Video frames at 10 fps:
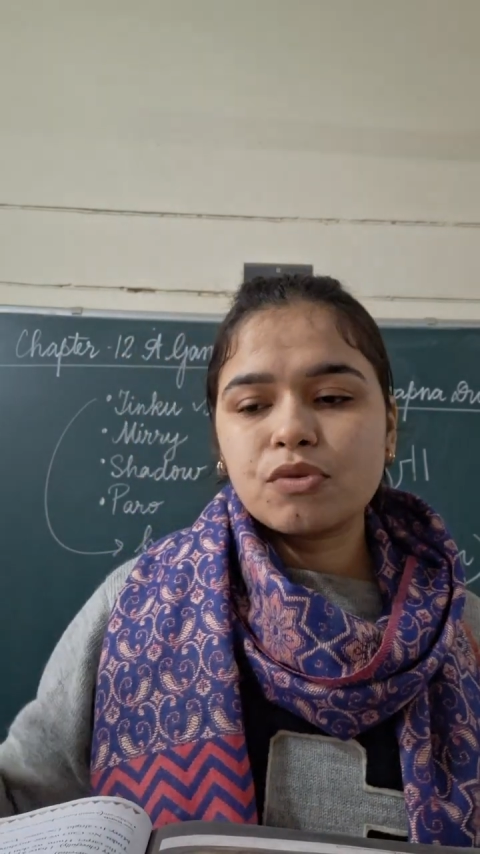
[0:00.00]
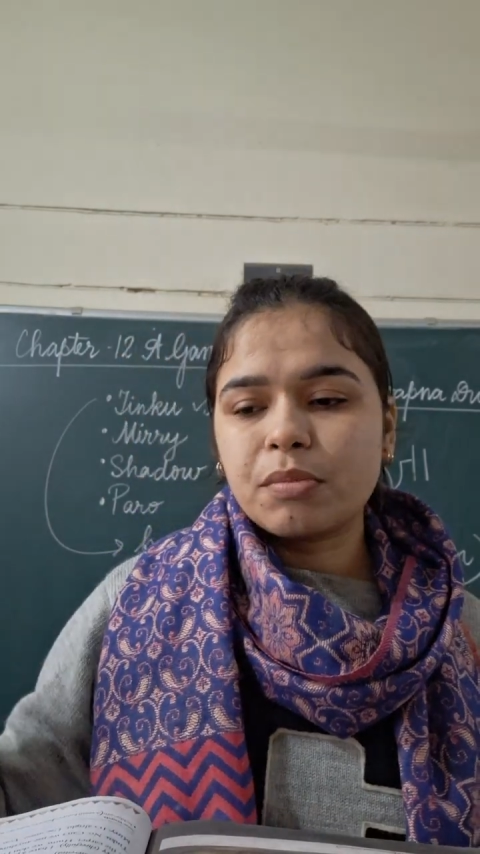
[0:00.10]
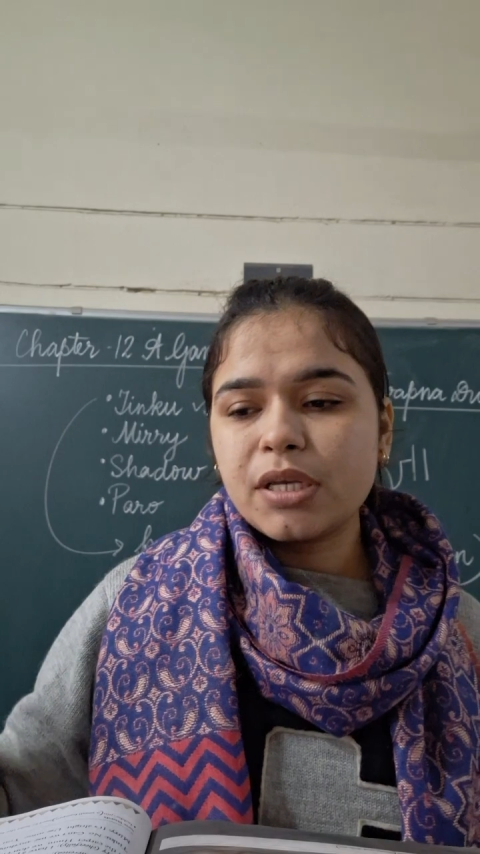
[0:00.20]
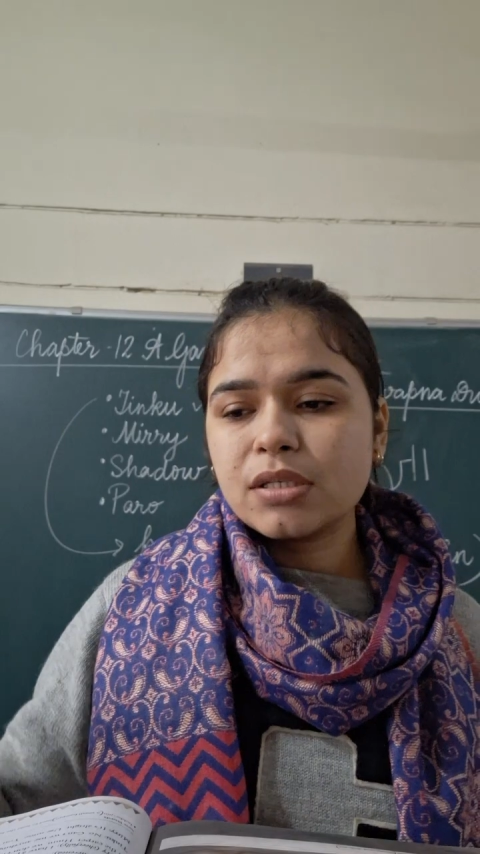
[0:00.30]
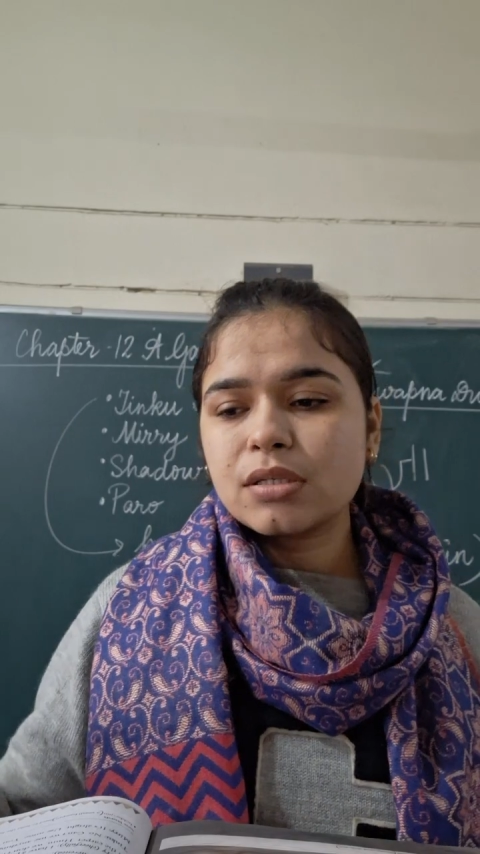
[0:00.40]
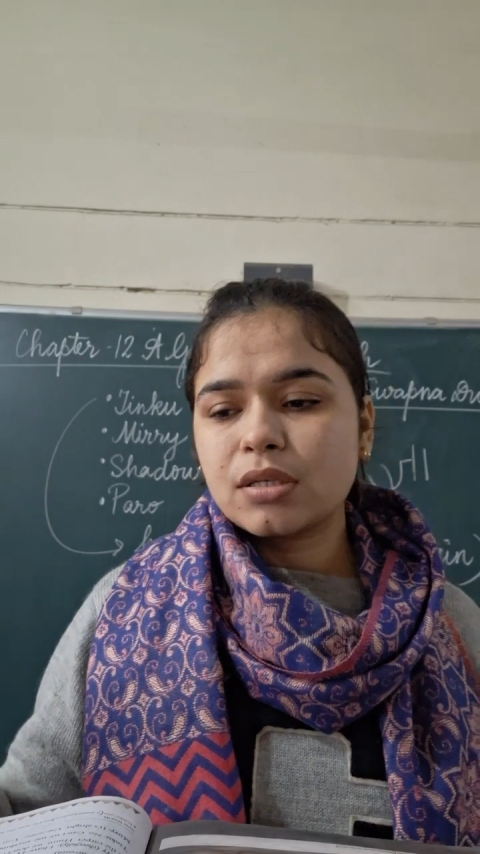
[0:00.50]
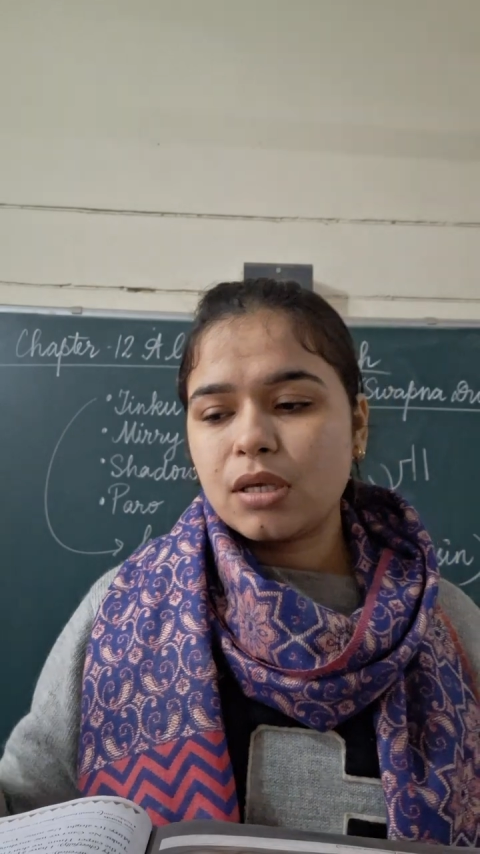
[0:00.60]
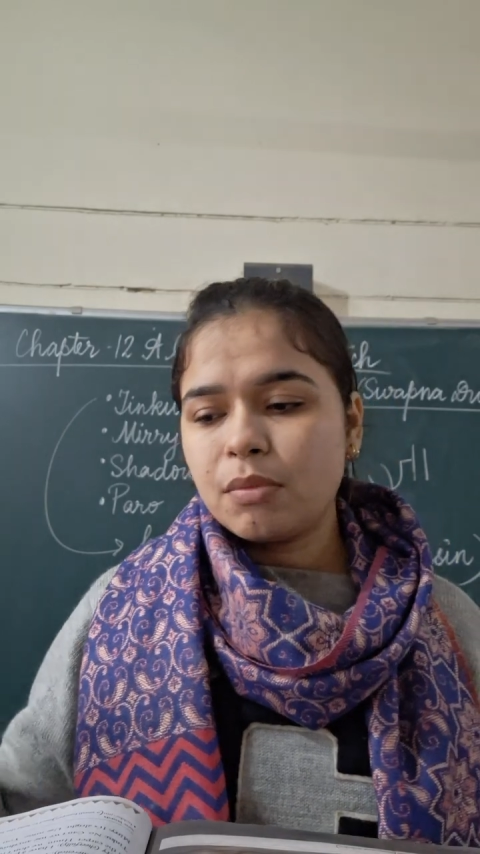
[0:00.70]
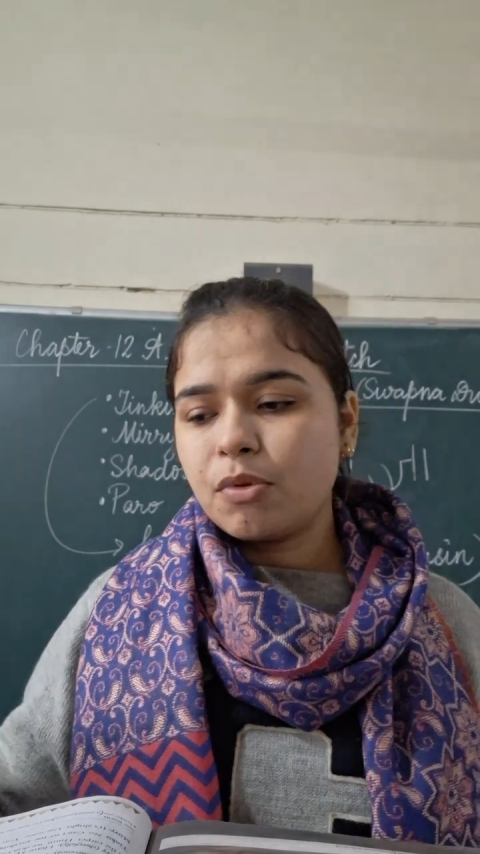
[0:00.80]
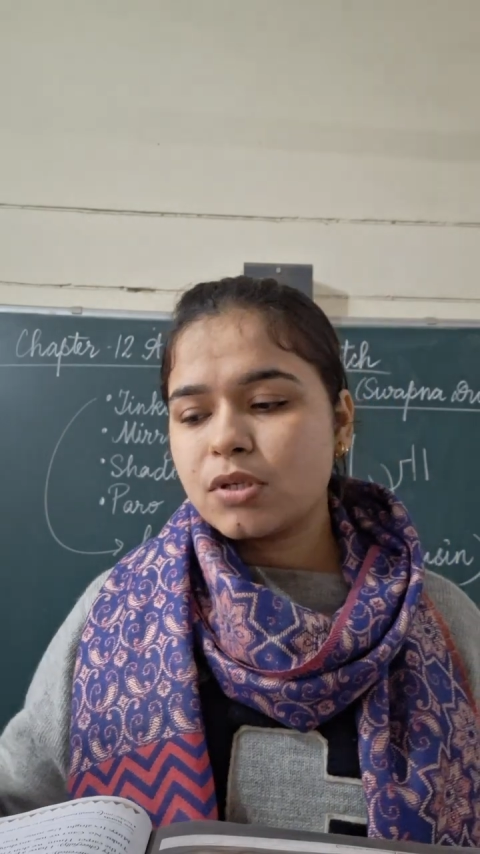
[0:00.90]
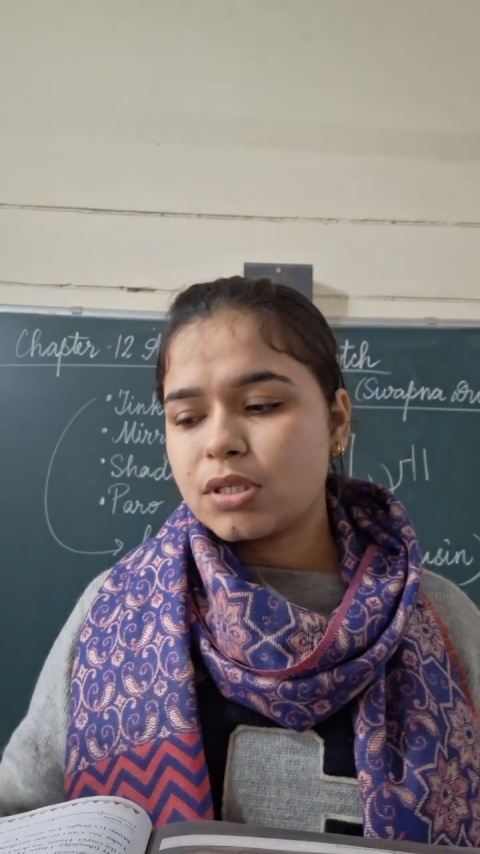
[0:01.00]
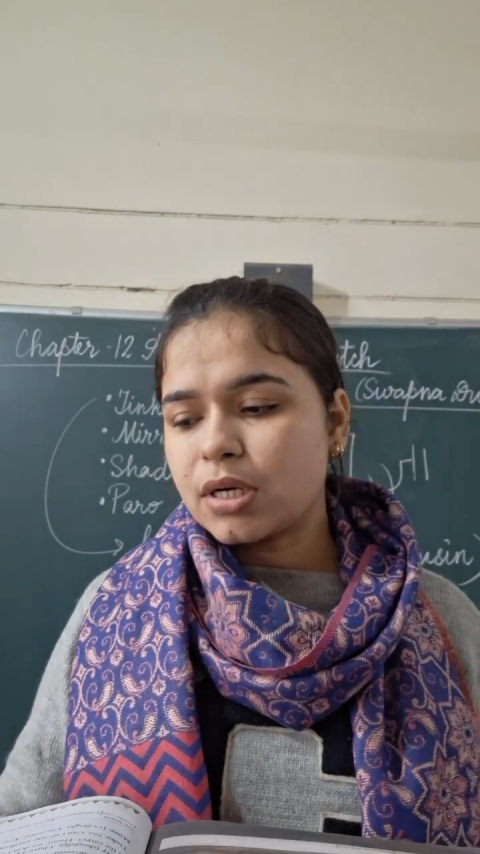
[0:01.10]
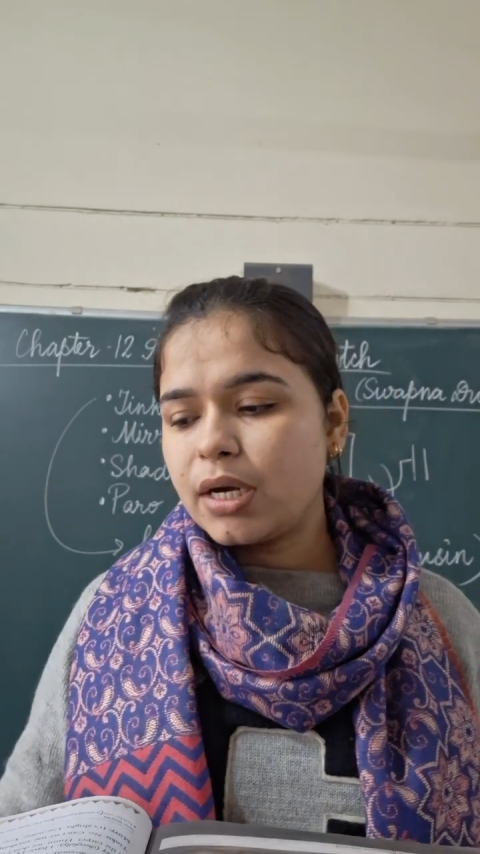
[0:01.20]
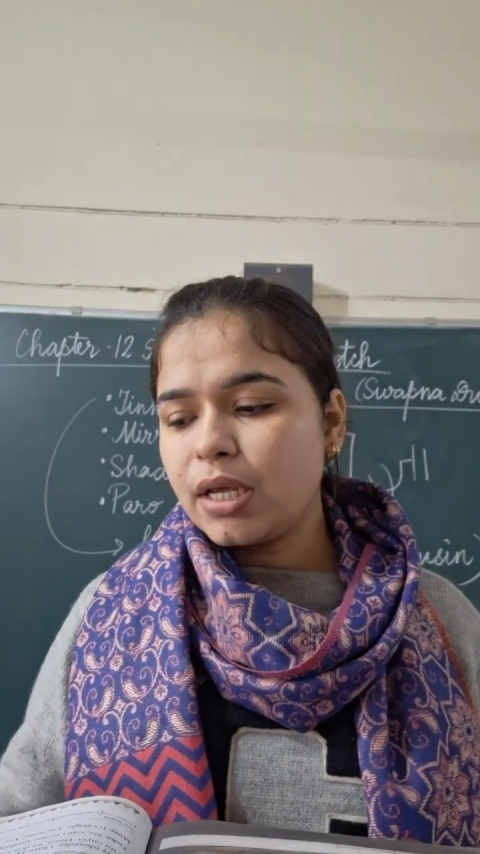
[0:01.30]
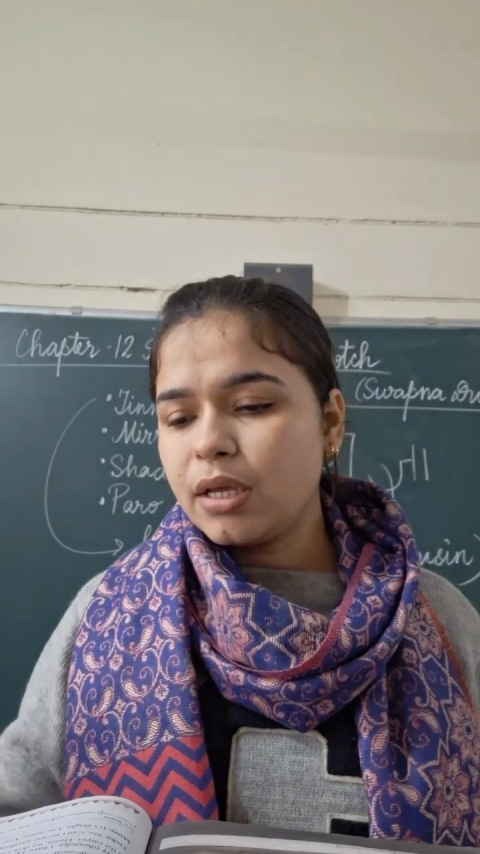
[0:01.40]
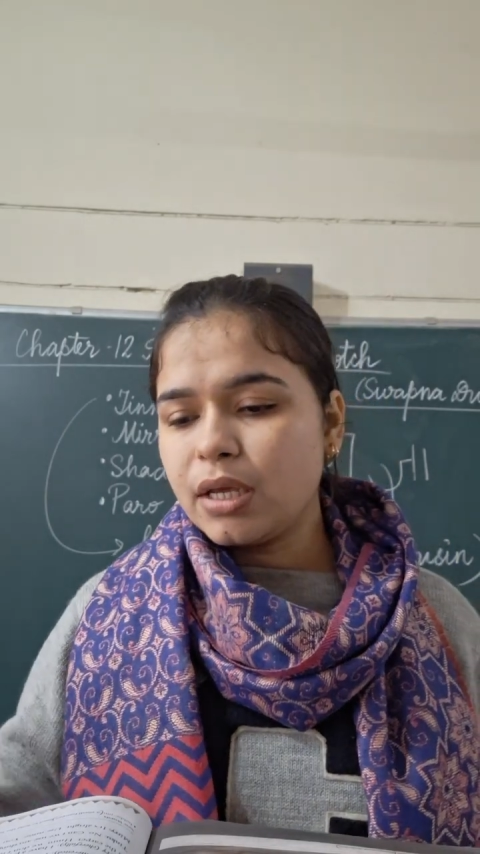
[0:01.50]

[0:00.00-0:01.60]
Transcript: So please keep on studying,